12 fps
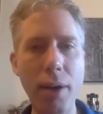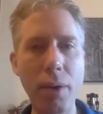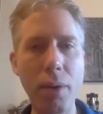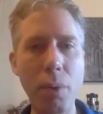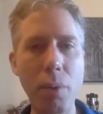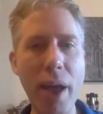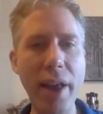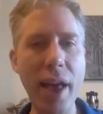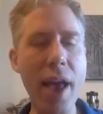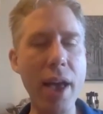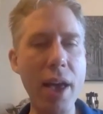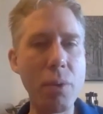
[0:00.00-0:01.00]
when
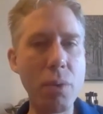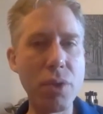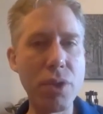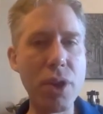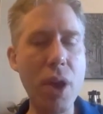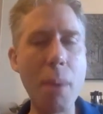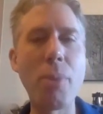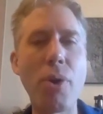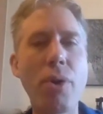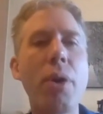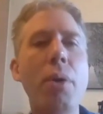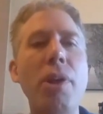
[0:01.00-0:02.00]
the number
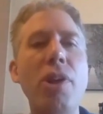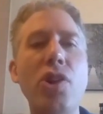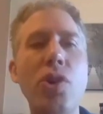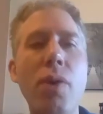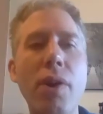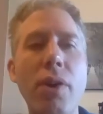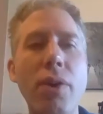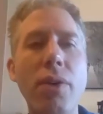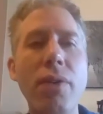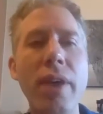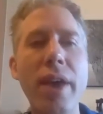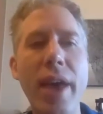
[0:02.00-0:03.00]
could be shorter?
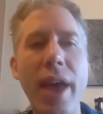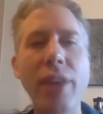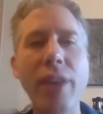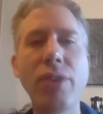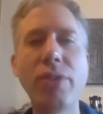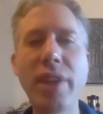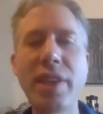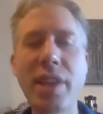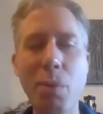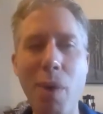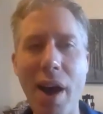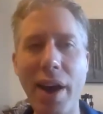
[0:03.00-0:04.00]
And the
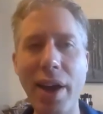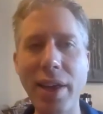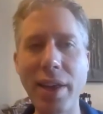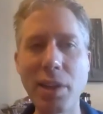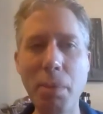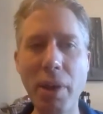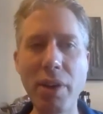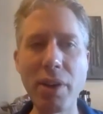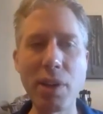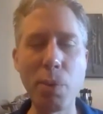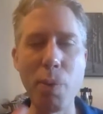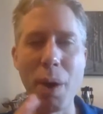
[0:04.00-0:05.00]
reason why is
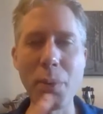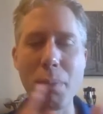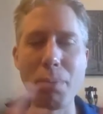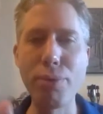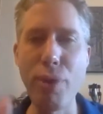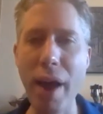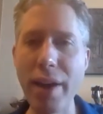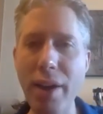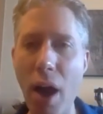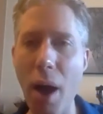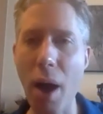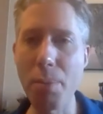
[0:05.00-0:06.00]
because when we break
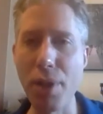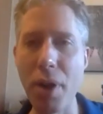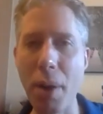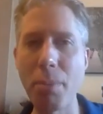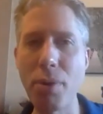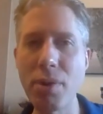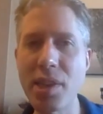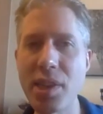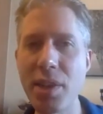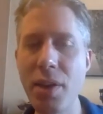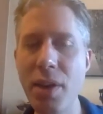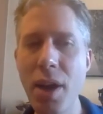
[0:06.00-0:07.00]
up the
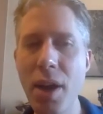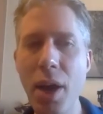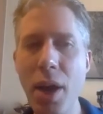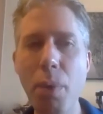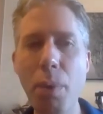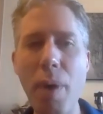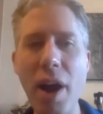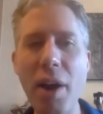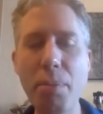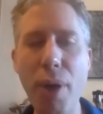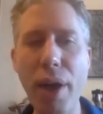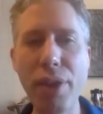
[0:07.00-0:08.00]
numbers, we want to
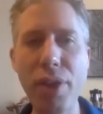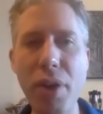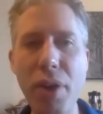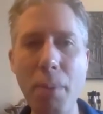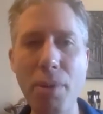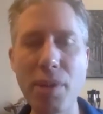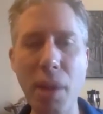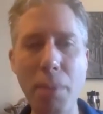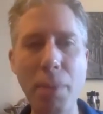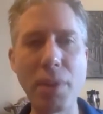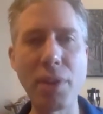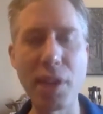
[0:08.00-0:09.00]
break the numbers
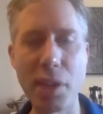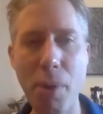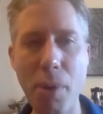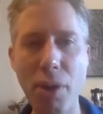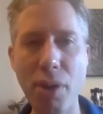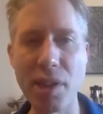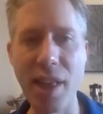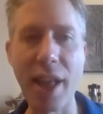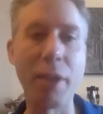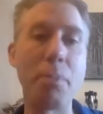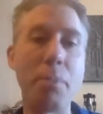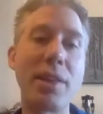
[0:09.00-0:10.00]
up into smaller
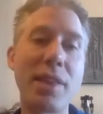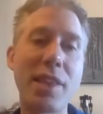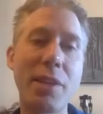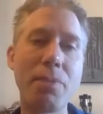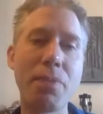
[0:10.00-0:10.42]
segments.